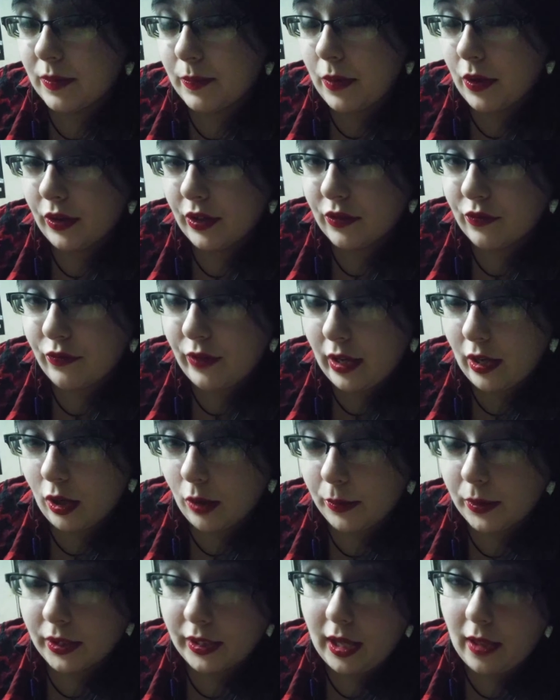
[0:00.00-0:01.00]
spell could fail,
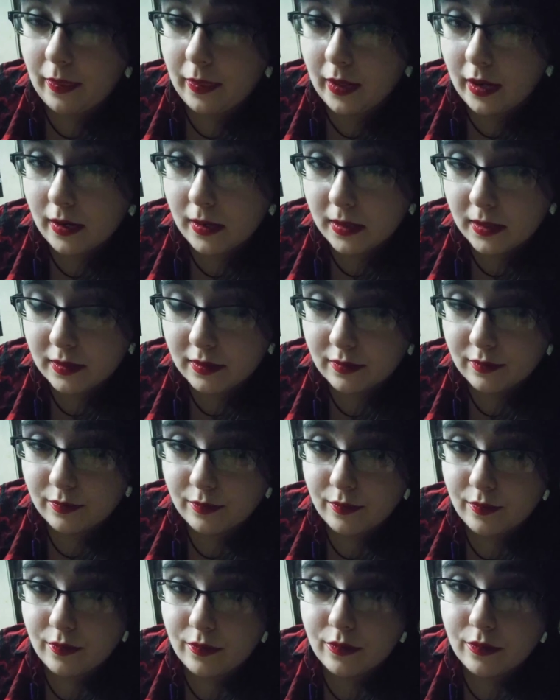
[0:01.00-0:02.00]
but I'll get there.
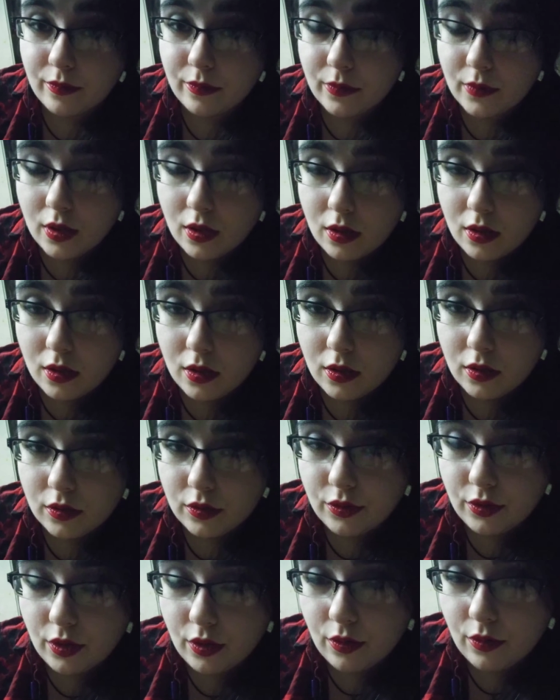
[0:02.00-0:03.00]

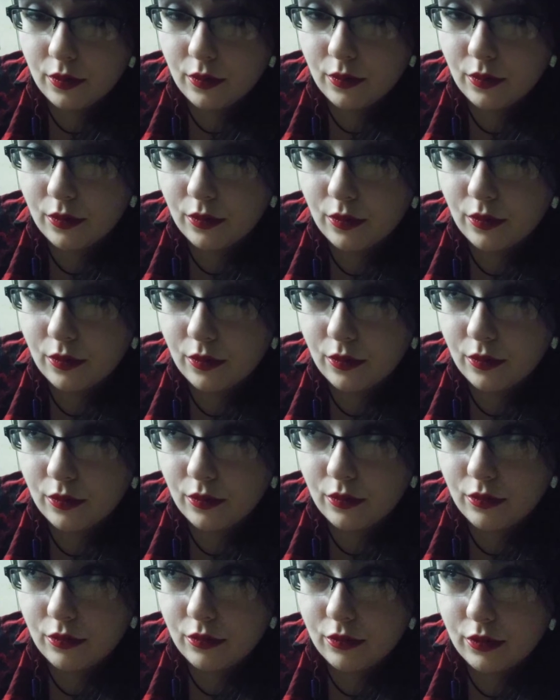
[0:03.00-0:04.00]
So,
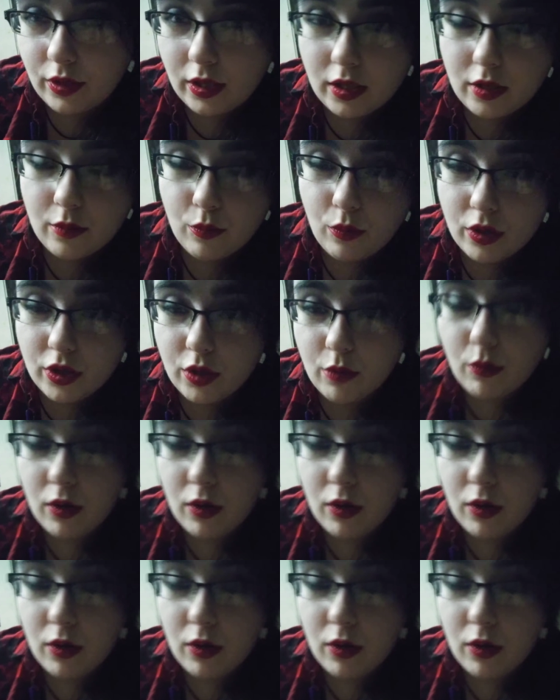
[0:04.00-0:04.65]
you see, what you